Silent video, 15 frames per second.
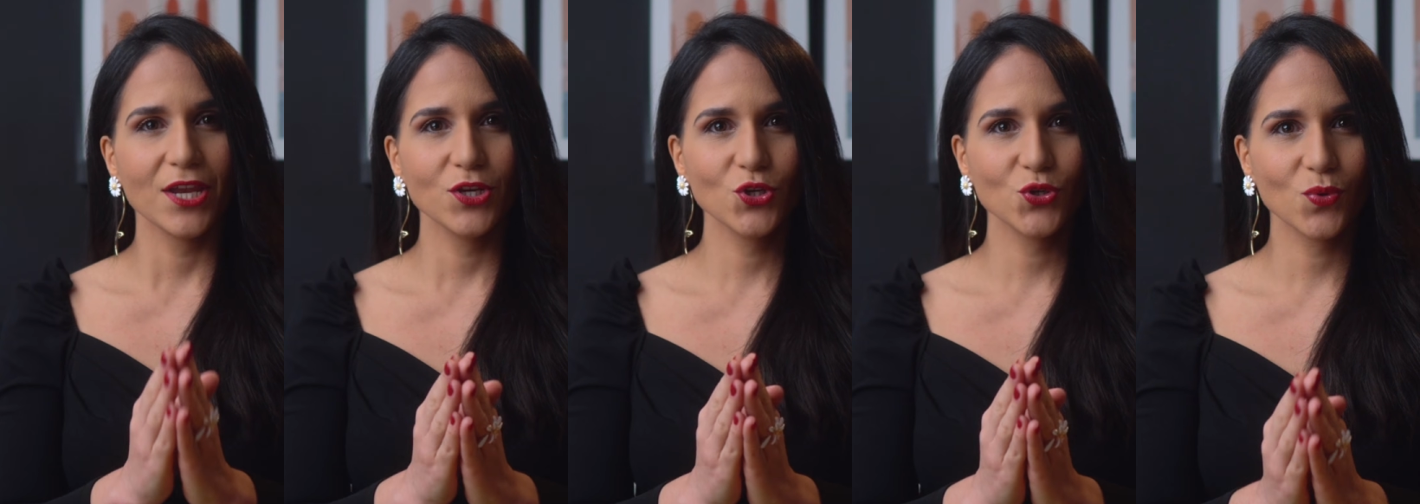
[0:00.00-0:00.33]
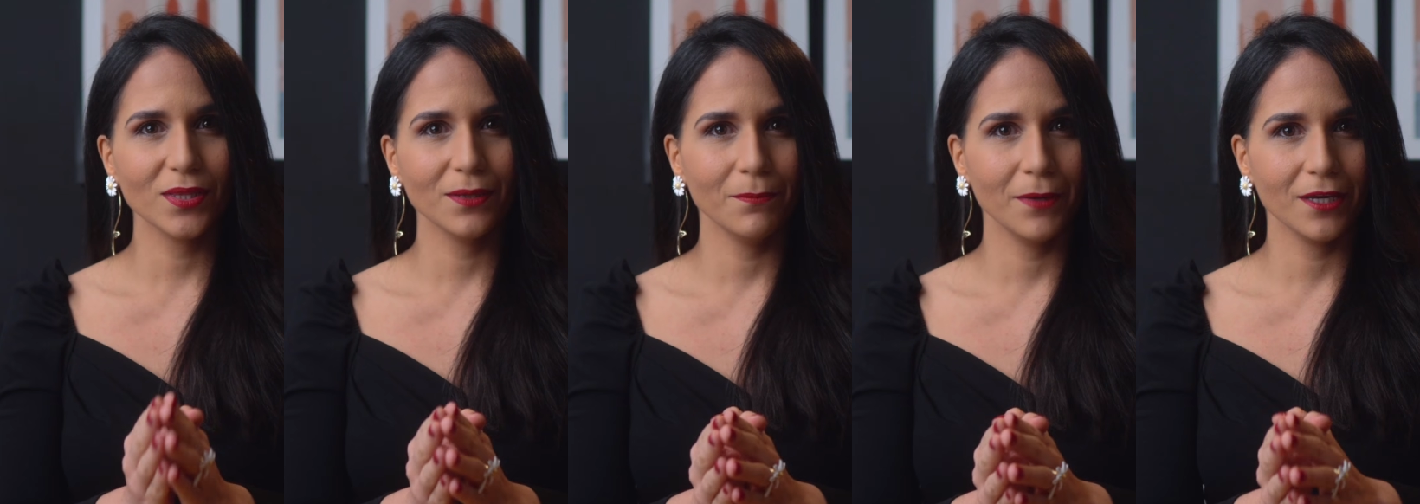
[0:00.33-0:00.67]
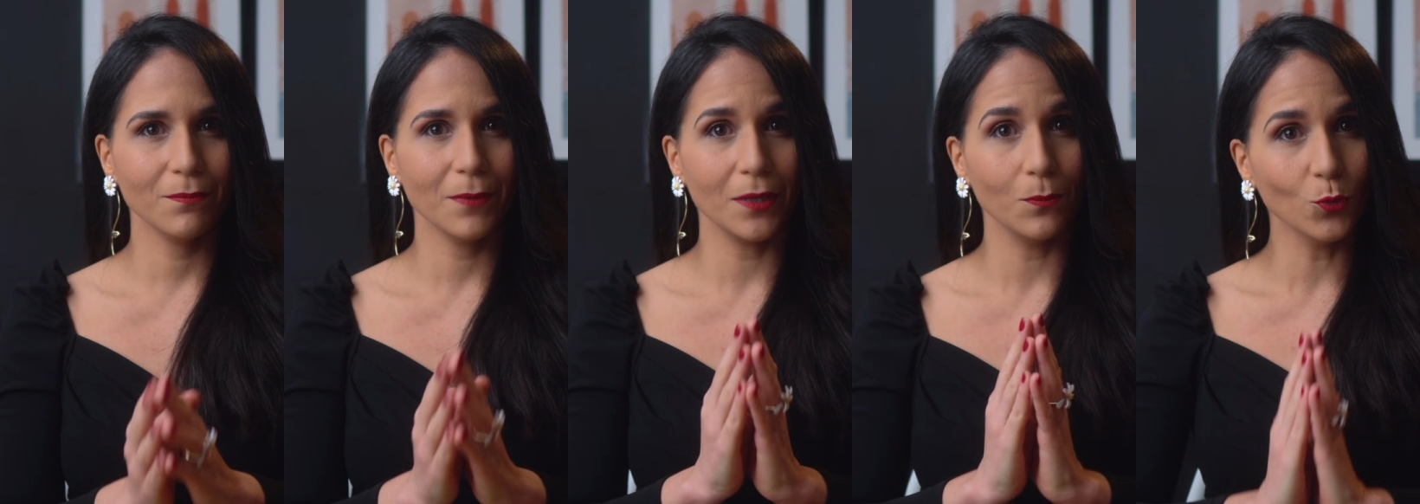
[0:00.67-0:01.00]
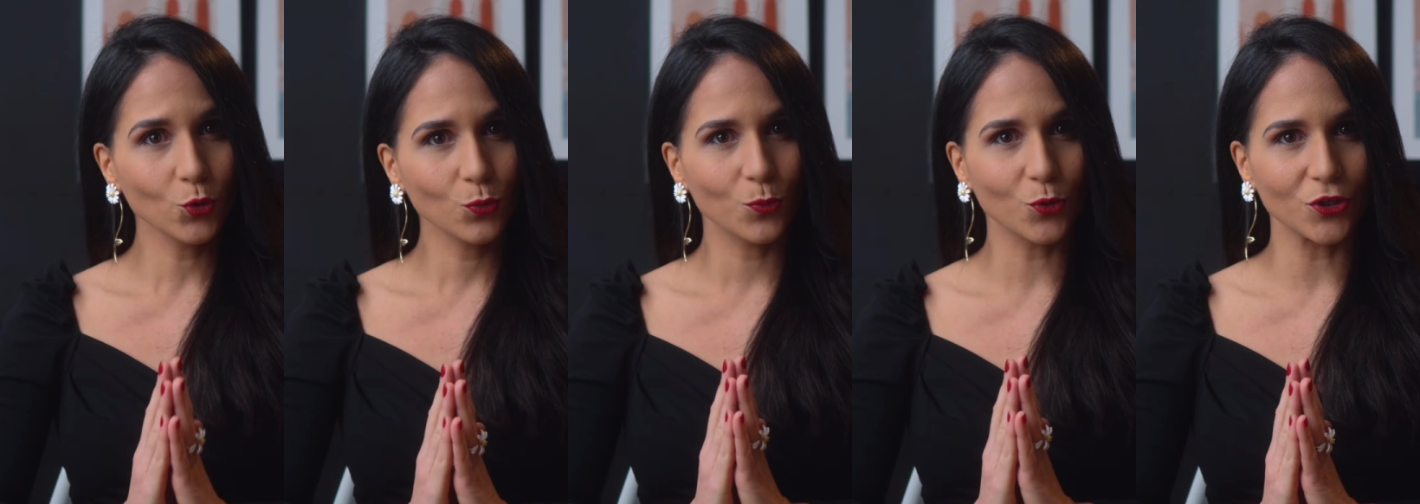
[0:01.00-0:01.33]
usually make my
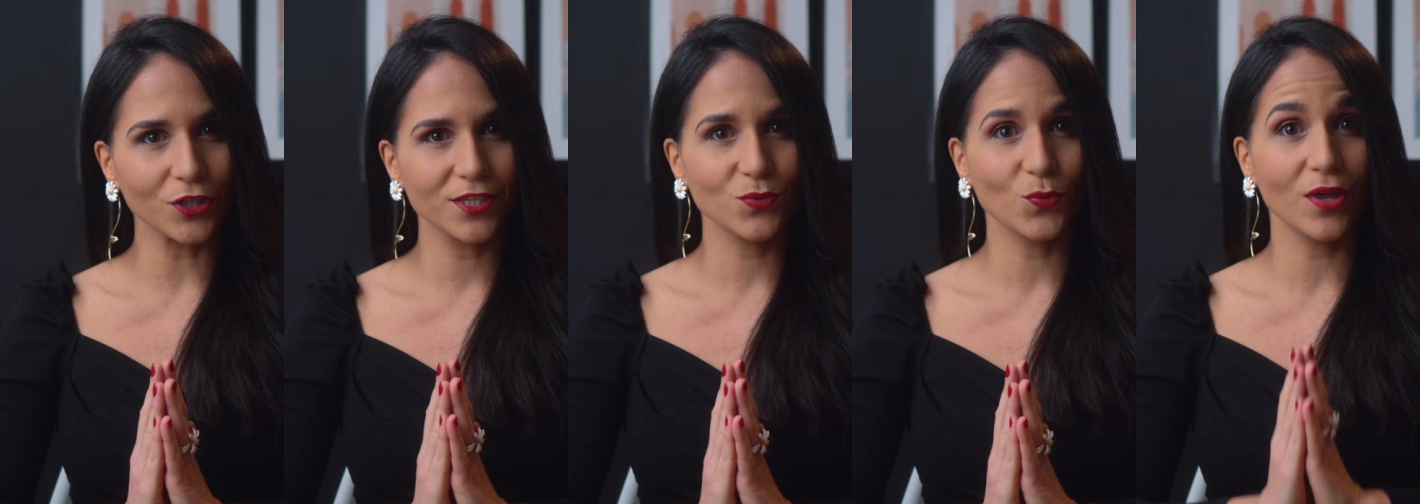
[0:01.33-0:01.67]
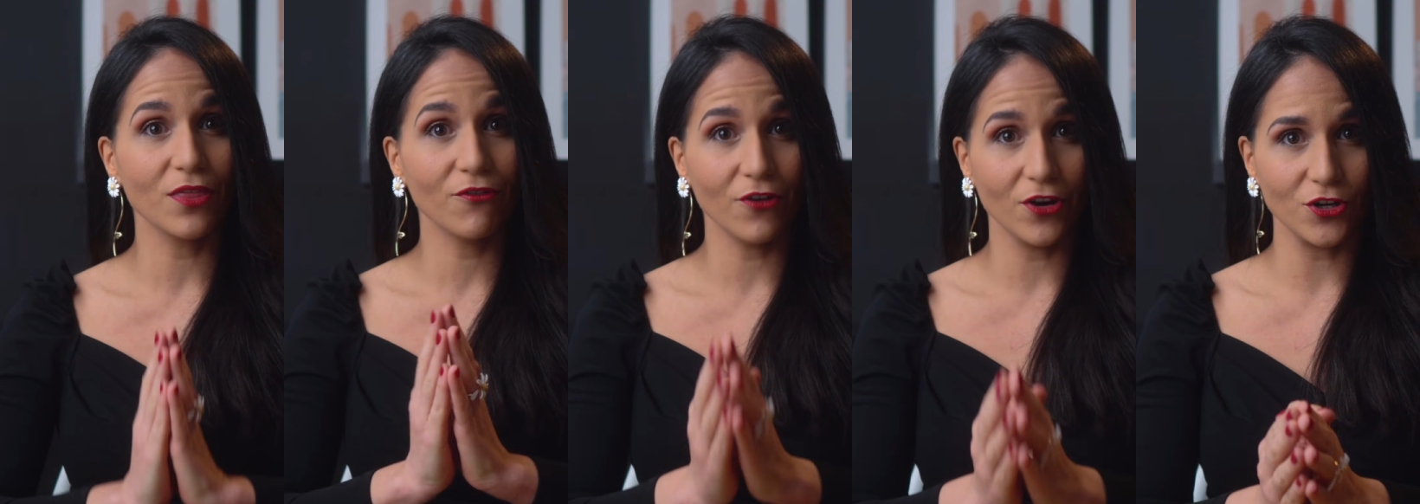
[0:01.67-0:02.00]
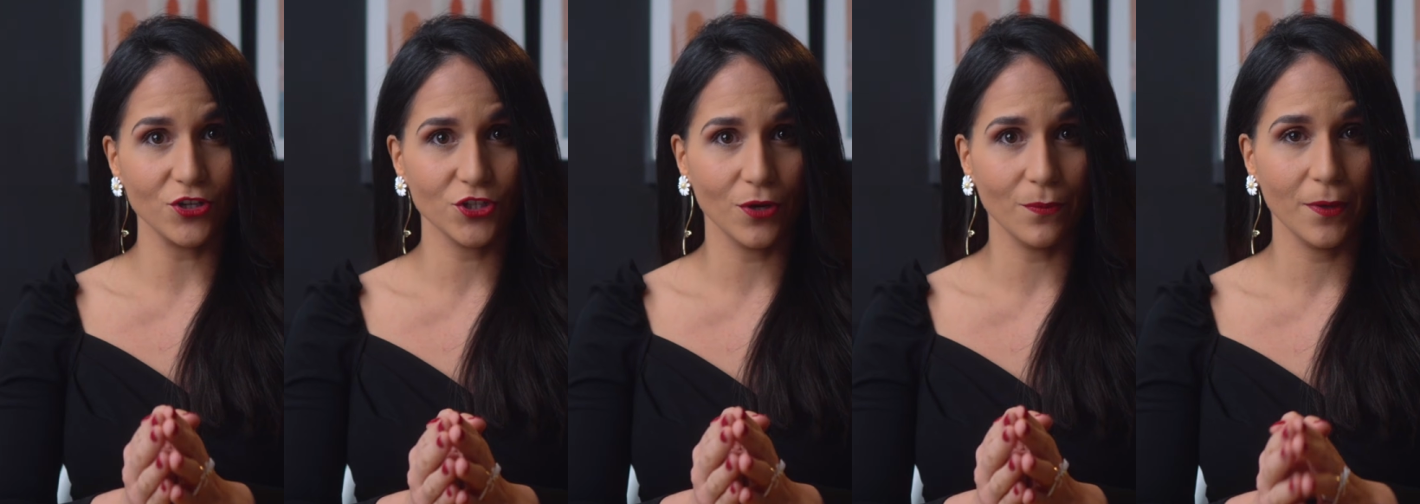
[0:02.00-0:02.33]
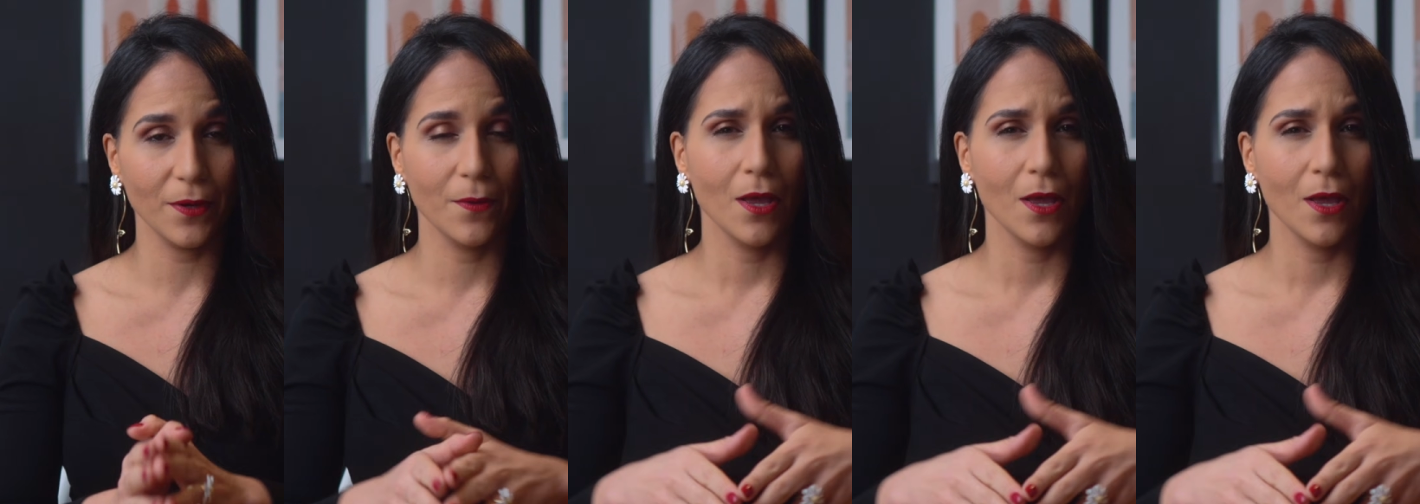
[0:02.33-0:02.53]
mood boards with Photoshop,